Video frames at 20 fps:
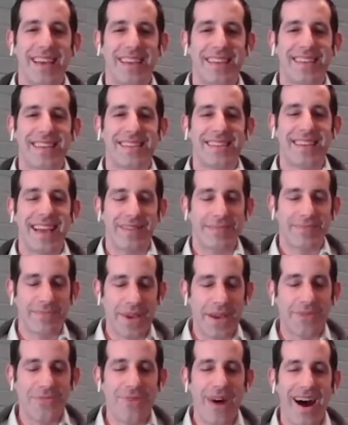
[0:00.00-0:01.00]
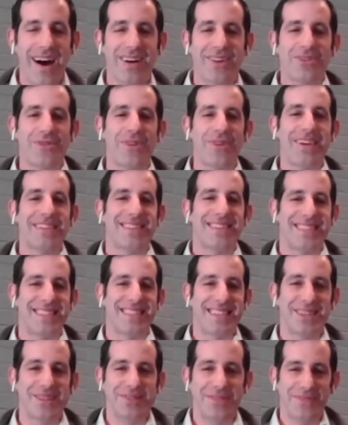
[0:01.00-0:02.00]
taking the time. Be well. Great to
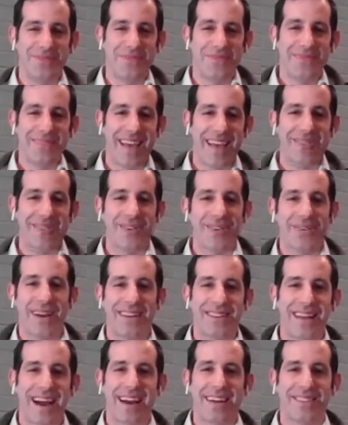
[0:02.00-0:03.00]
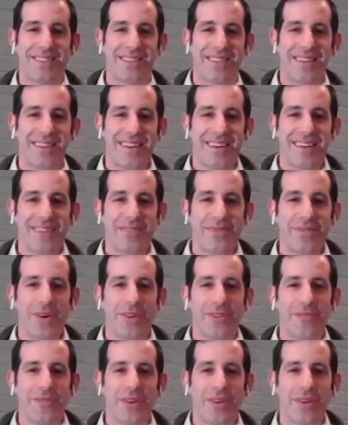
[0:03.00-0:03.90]
see you. Have Take a great care. night. What